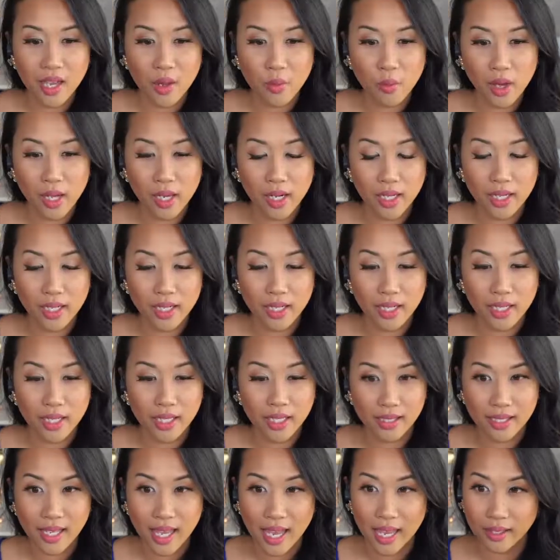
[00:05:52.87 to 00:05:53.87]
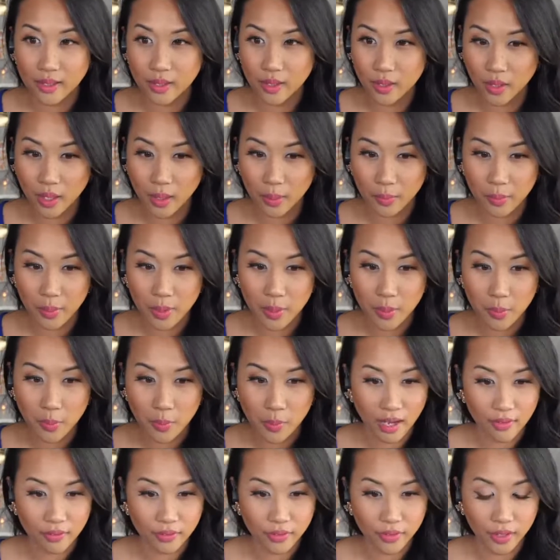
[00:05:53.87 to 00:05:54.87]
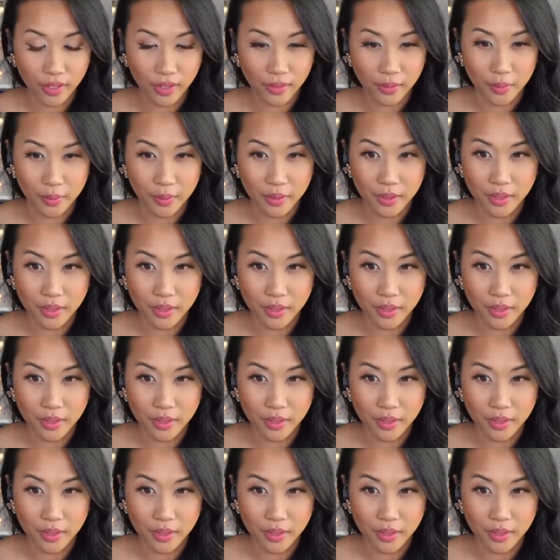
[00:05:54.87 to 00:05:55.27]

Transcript: I wanted it to say. So let me pull that up for you.